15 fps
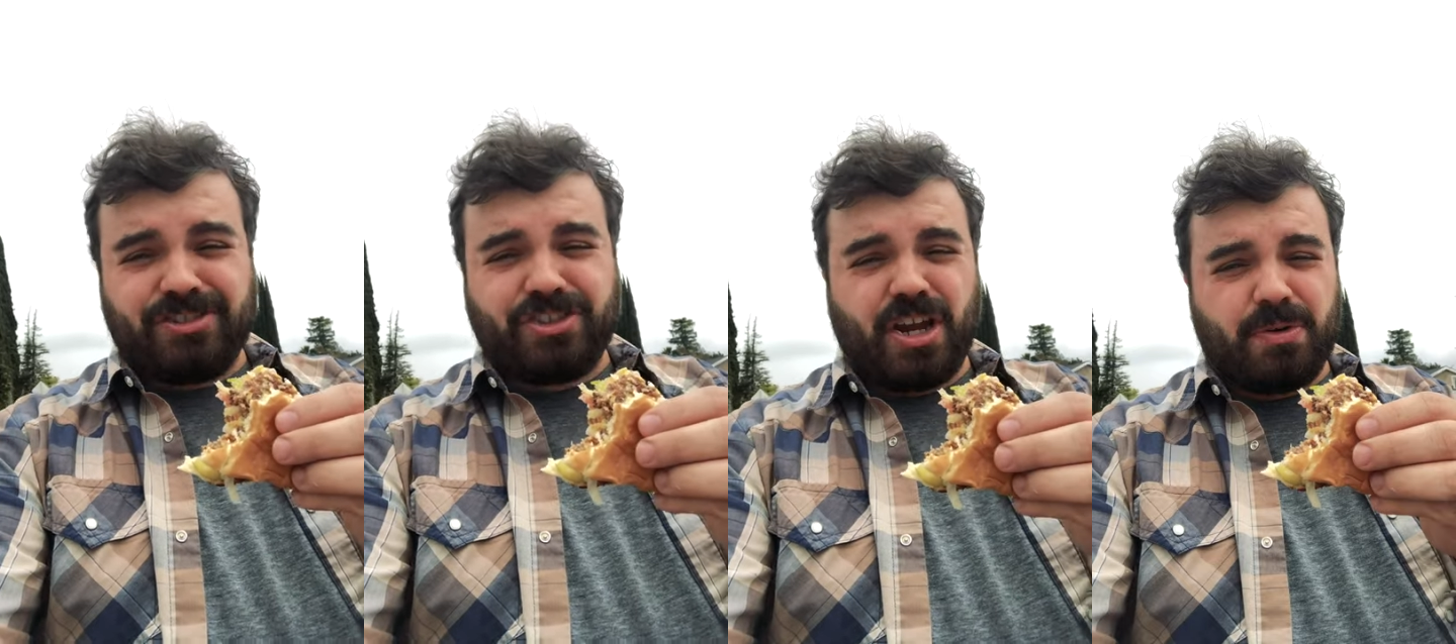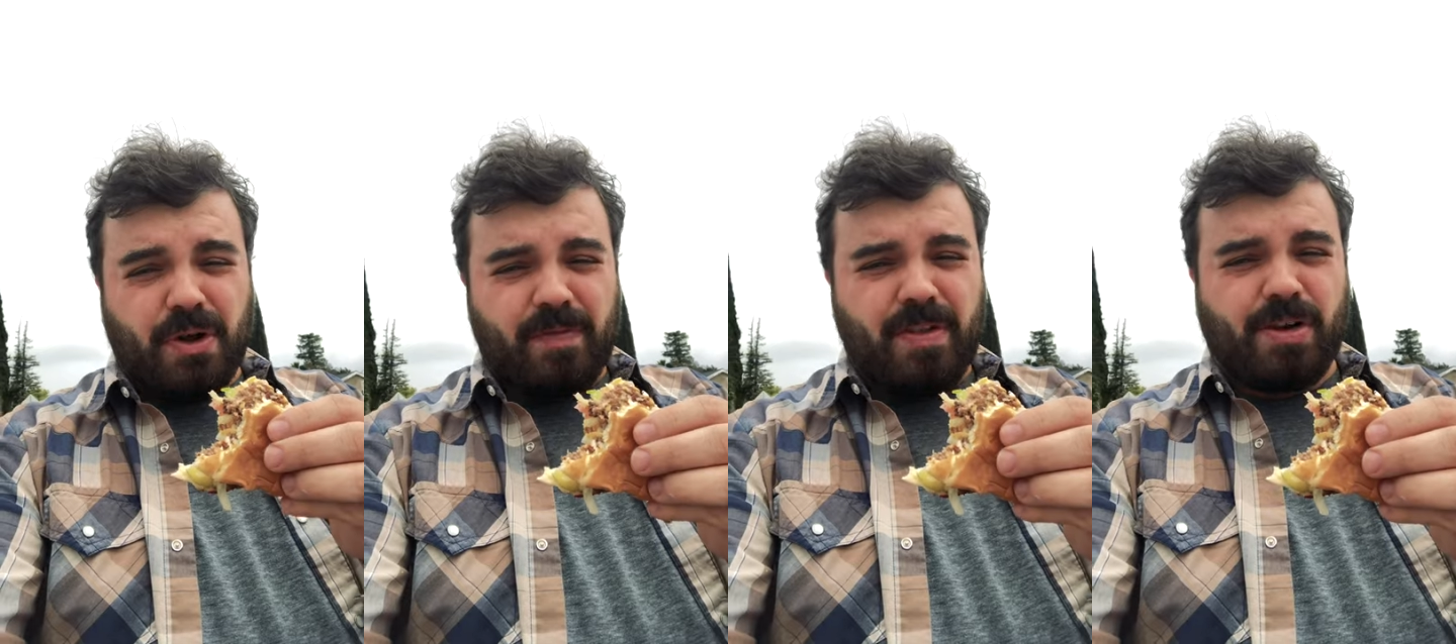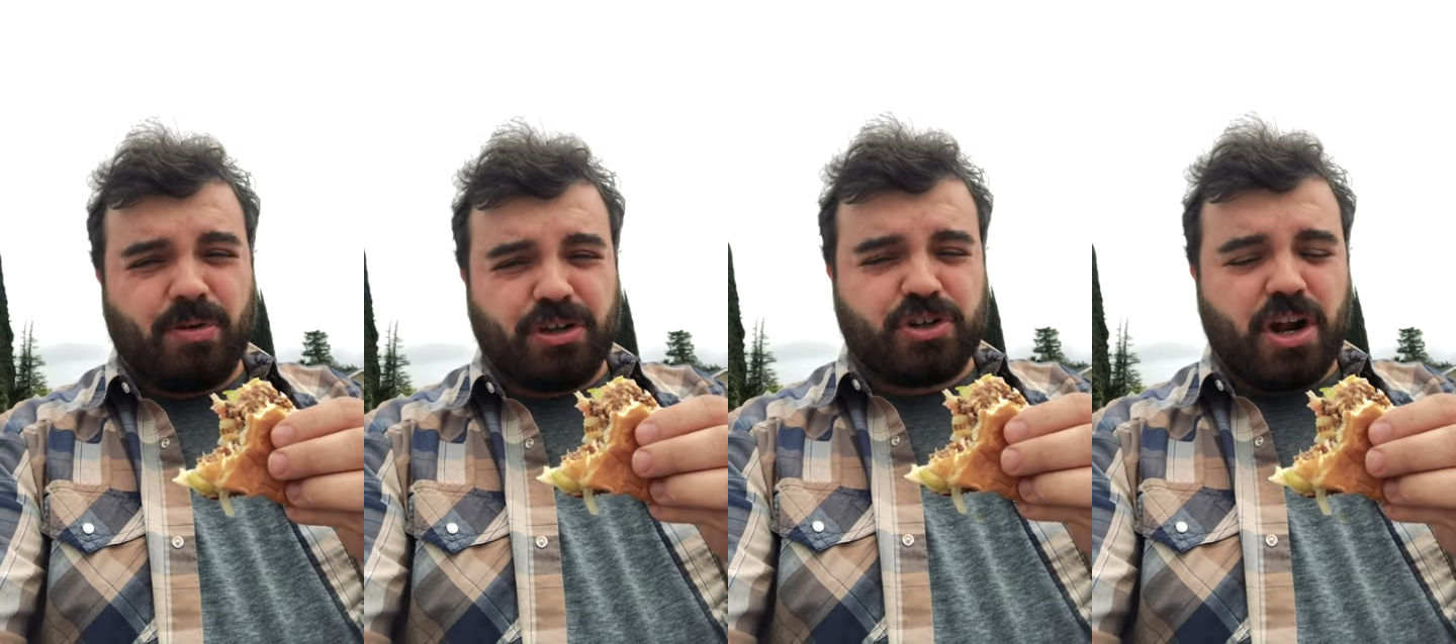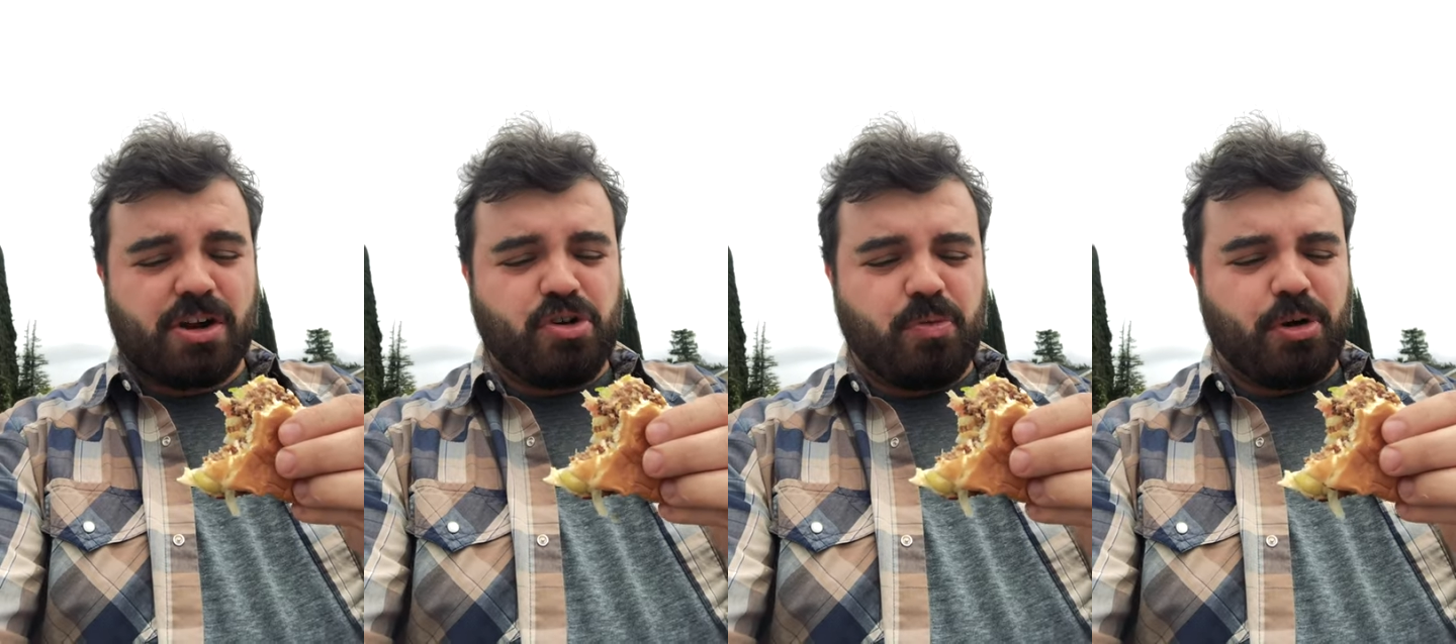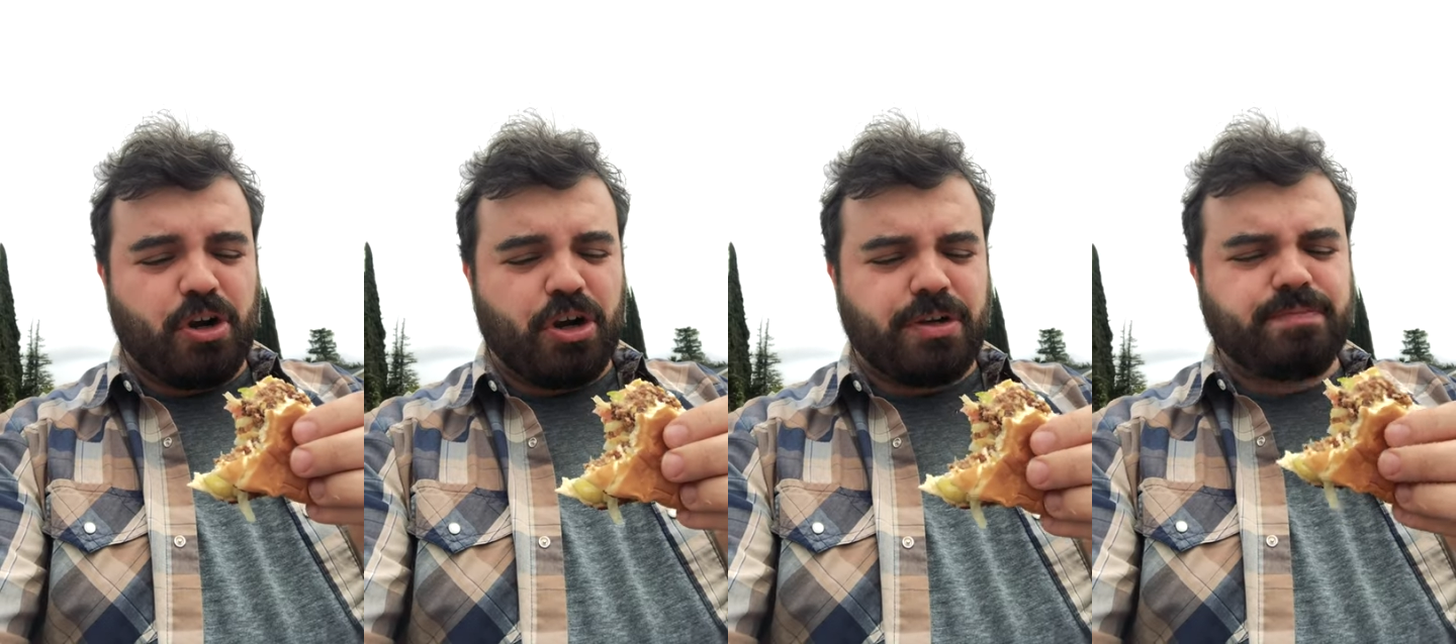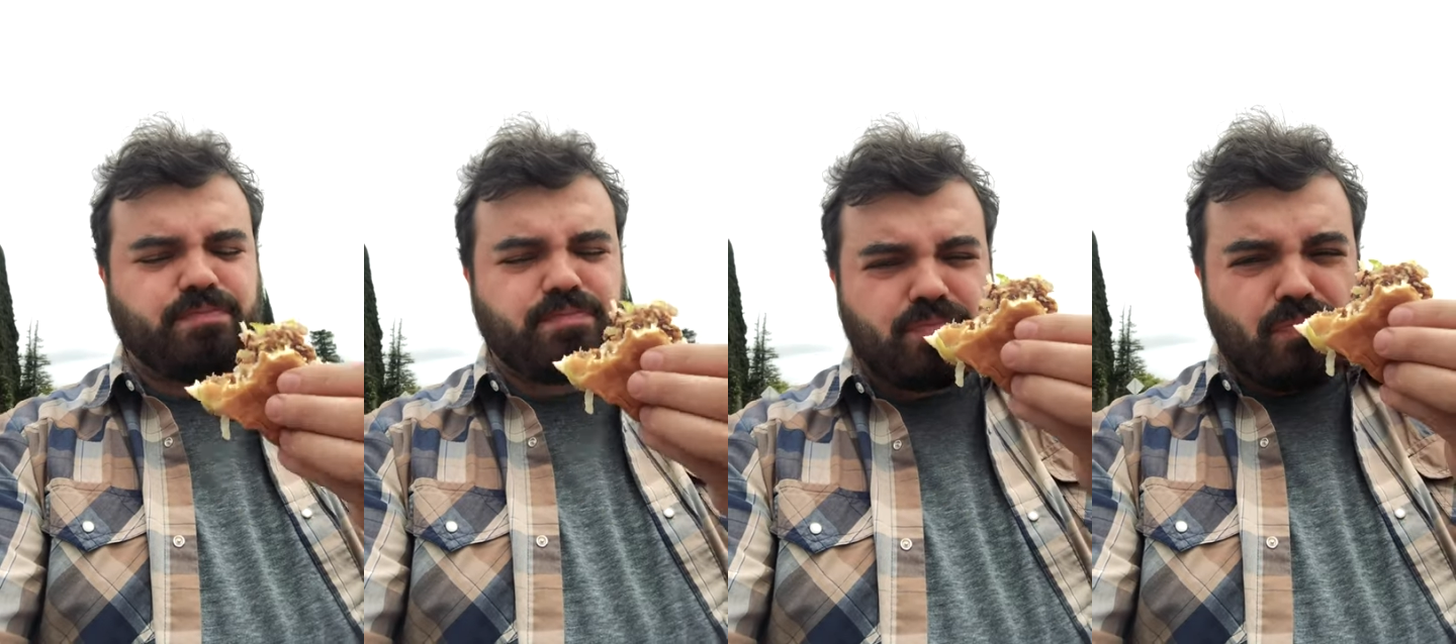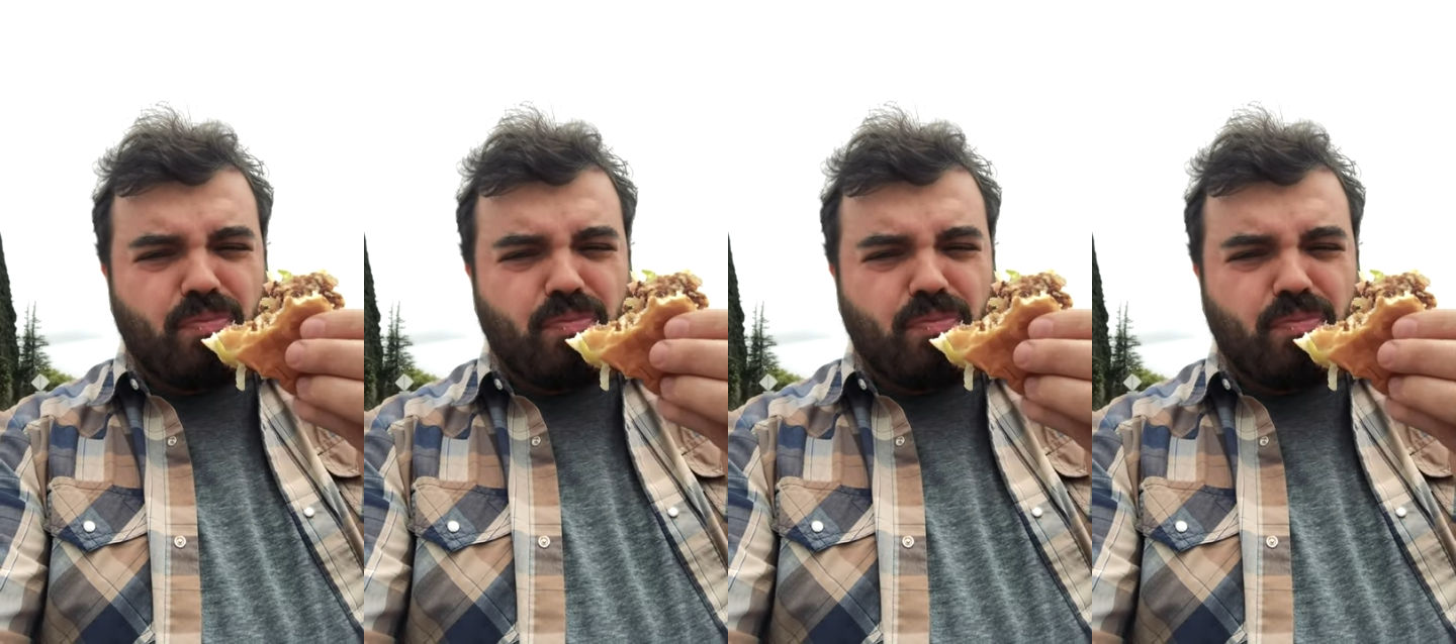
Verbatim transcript: in general you want to try a new burger